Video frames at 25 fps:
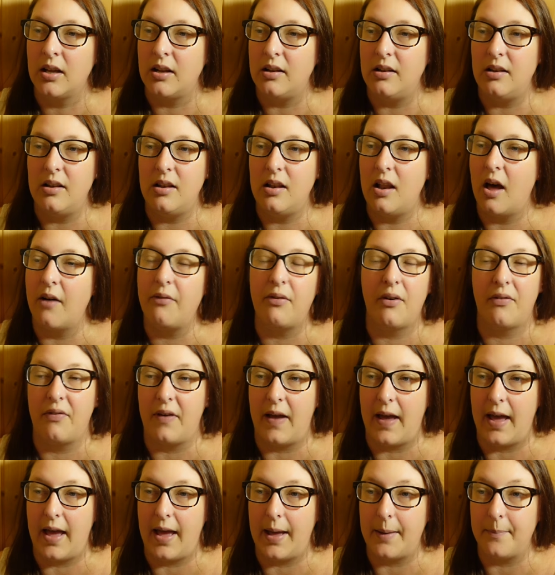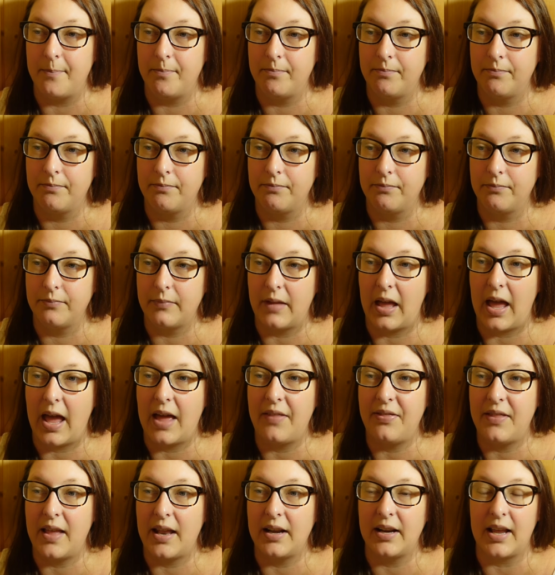love affair.
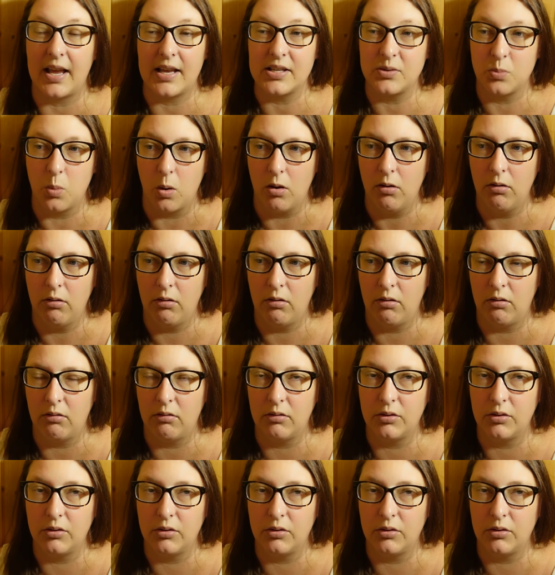And then guess what?